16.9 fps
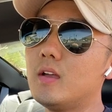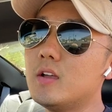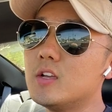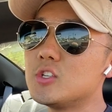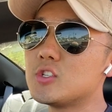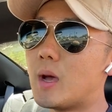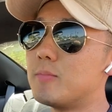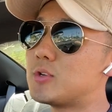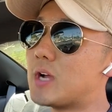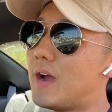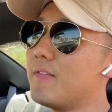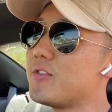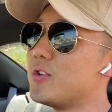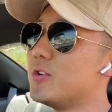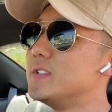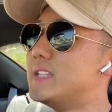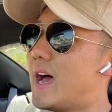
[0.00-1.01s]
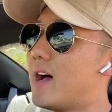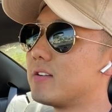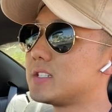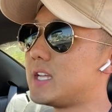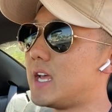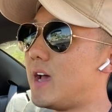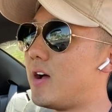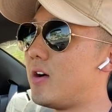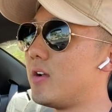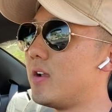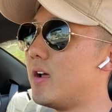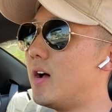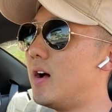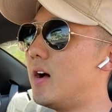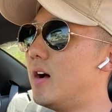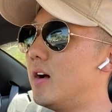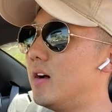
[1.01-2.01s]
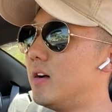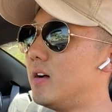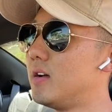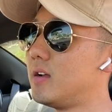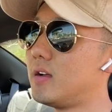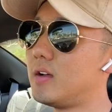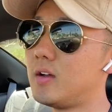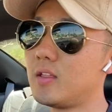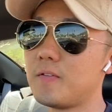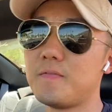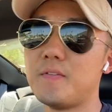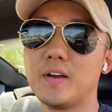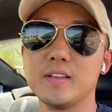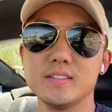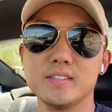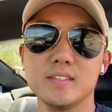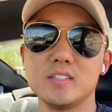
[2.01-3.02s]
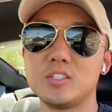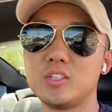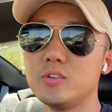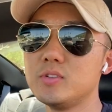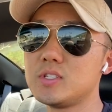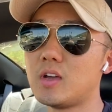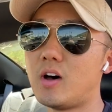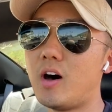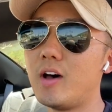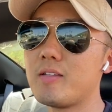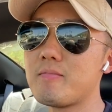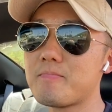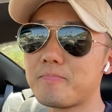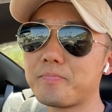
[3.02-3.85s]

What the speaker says: So I'm driving through downtown. What the fuck is this? Tucson,